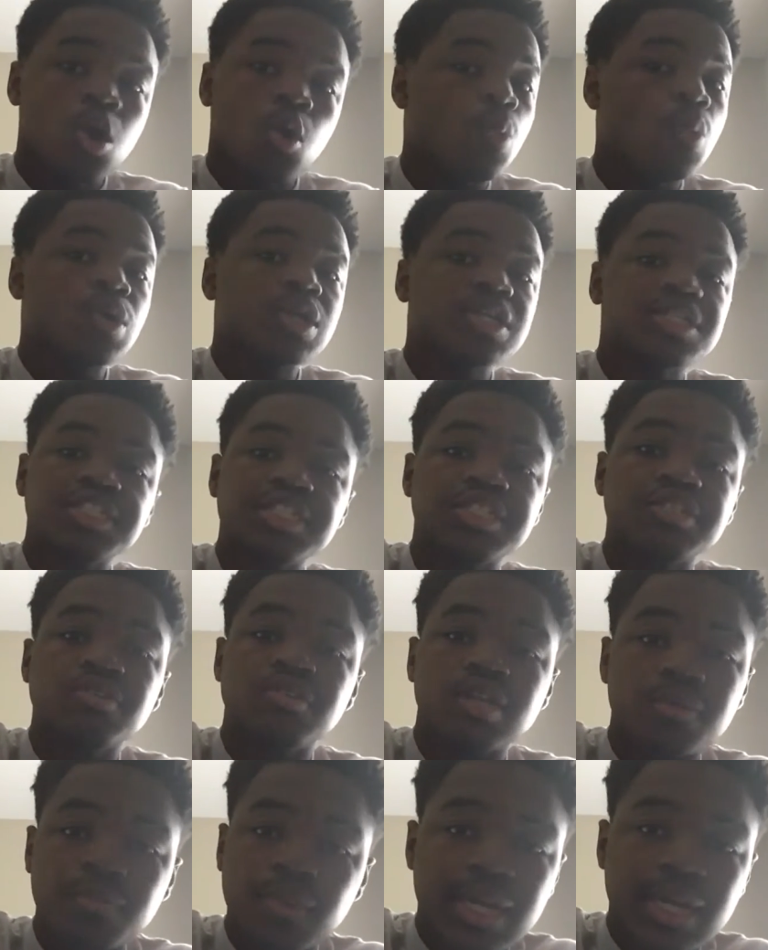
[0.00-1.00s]
What is he
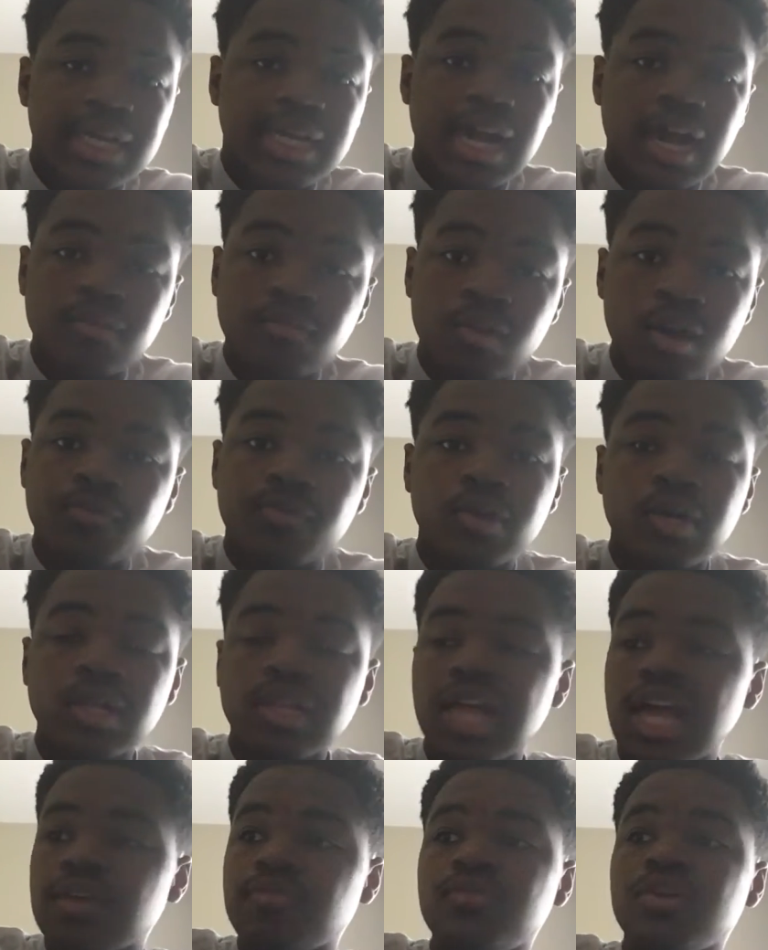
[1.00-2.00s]
doing on Monday Night Raw in
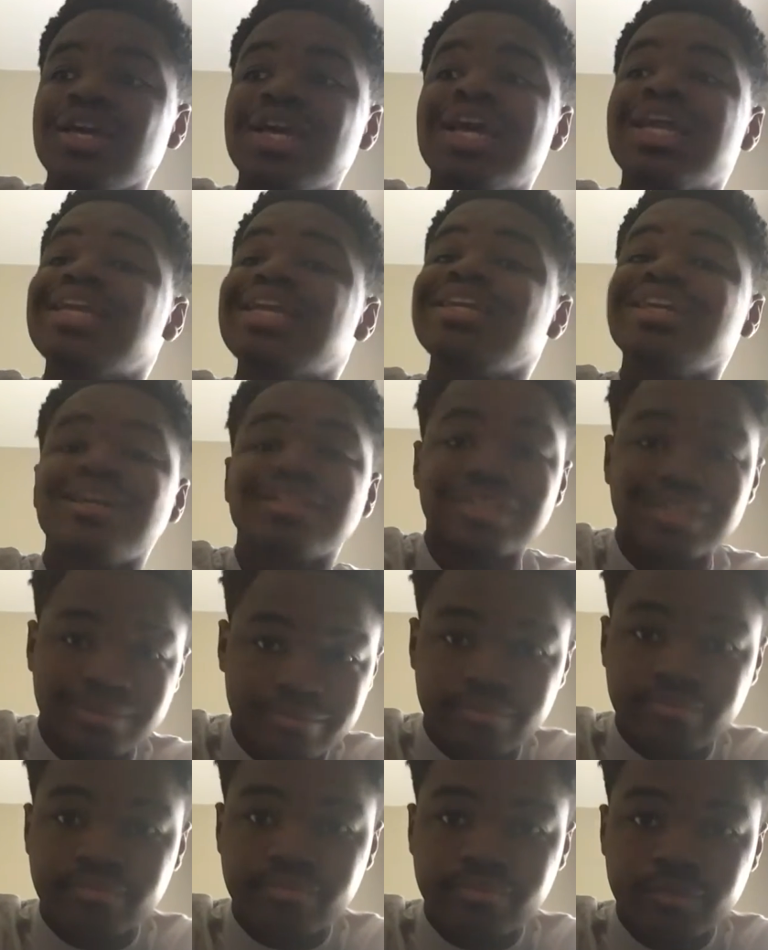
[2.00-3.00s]
real life? Nothing.
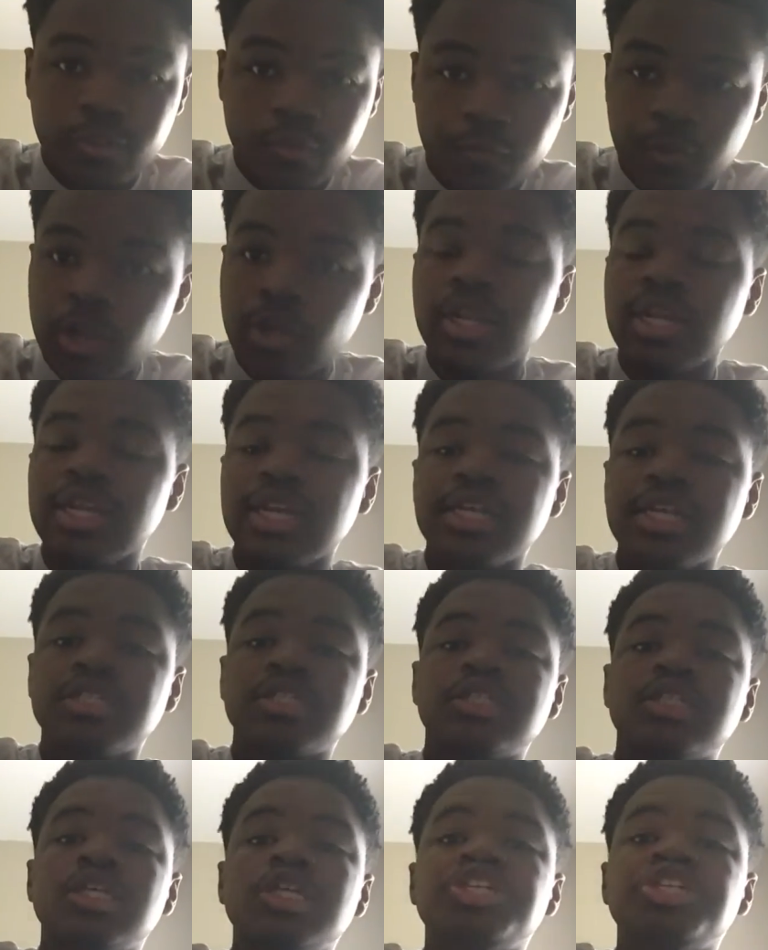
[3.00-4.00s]
Feuding
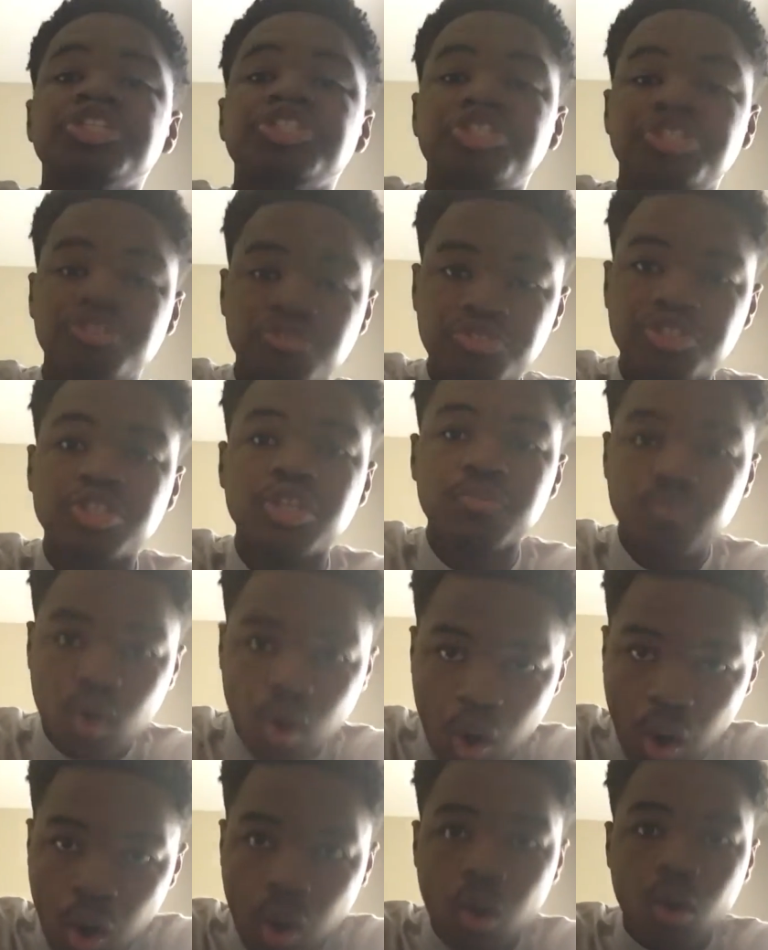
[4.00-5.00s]
against Jinder
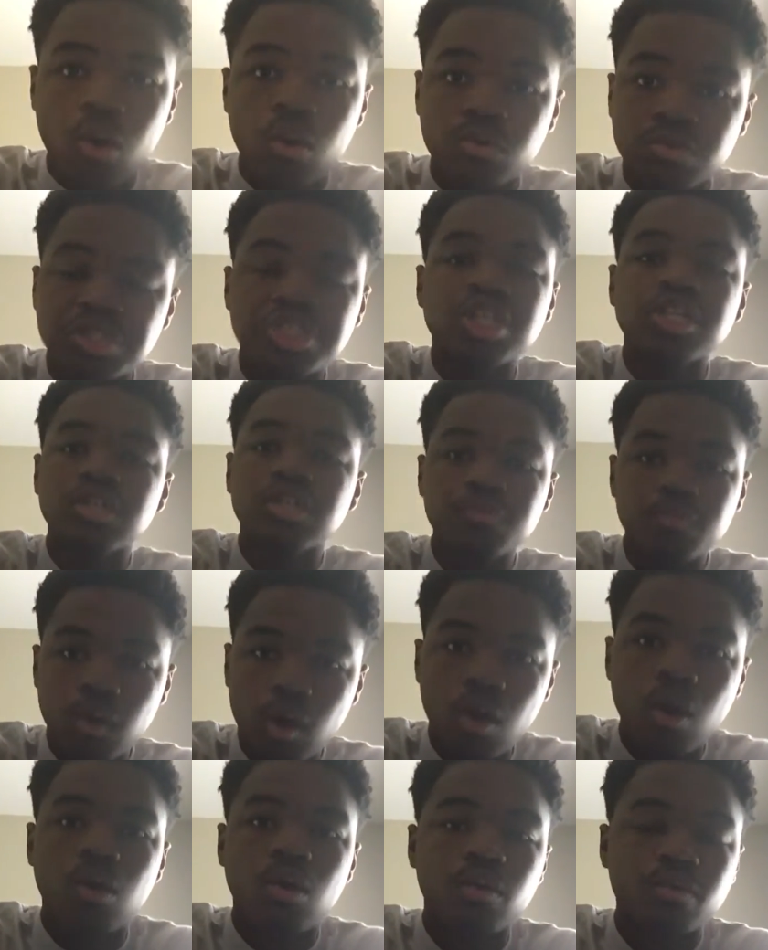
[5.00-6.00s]

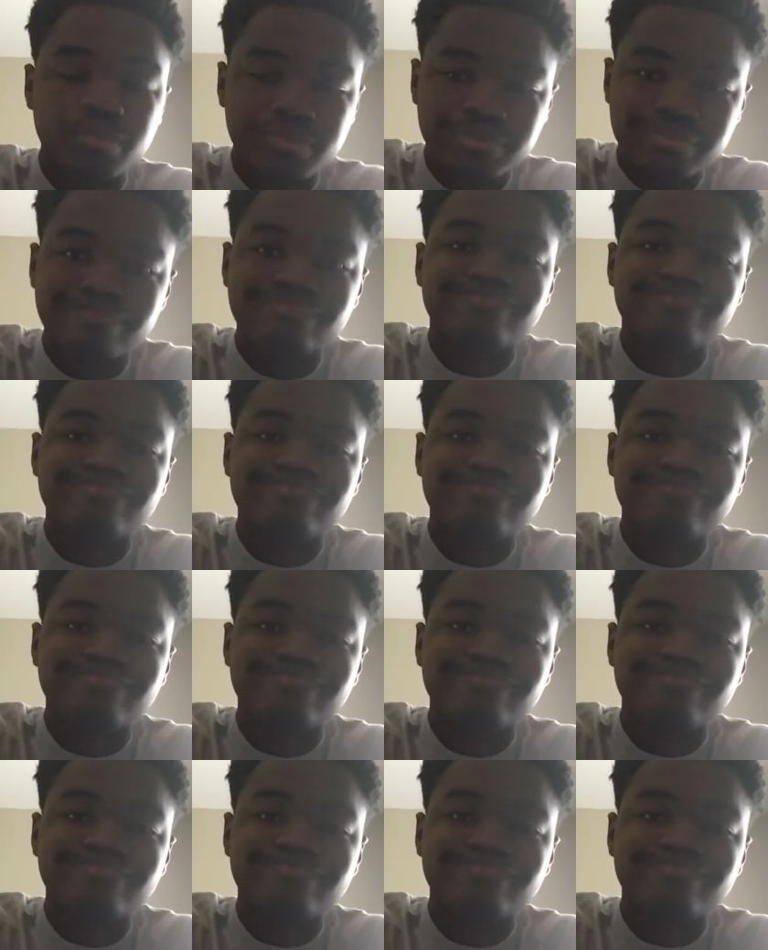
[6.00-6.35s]
Mahal.